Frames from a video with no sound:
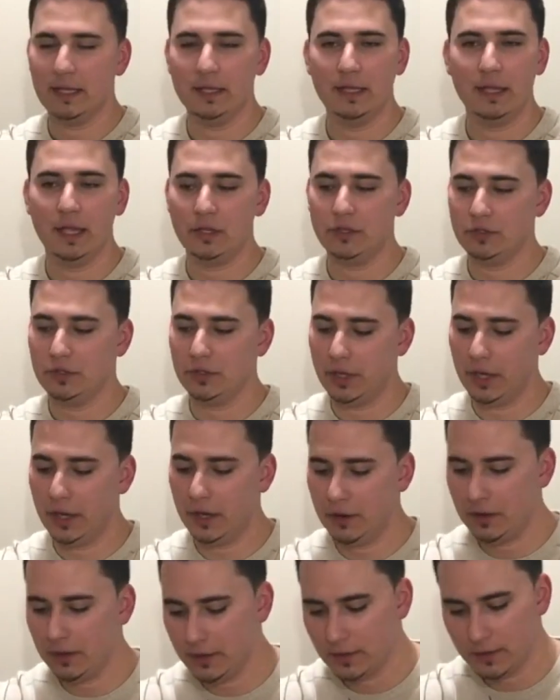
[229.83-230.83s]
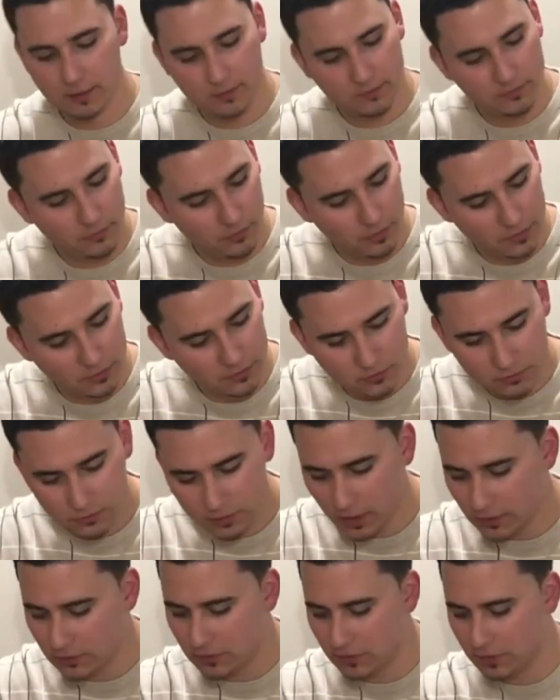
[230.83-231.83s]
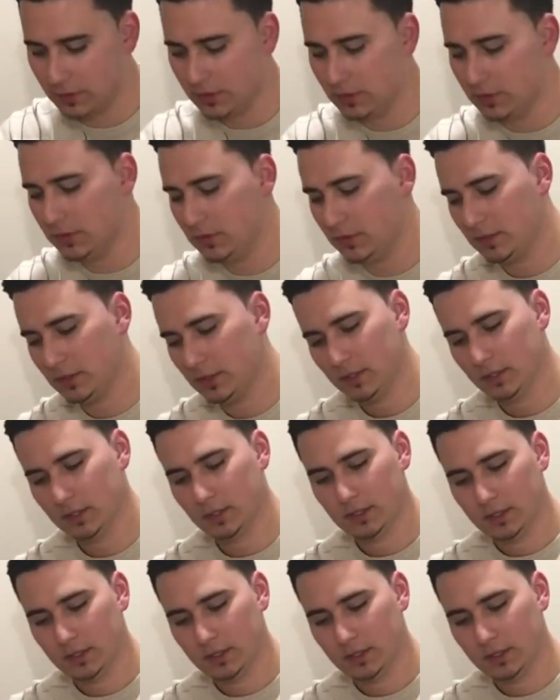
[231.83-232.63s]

dictionary for instructions.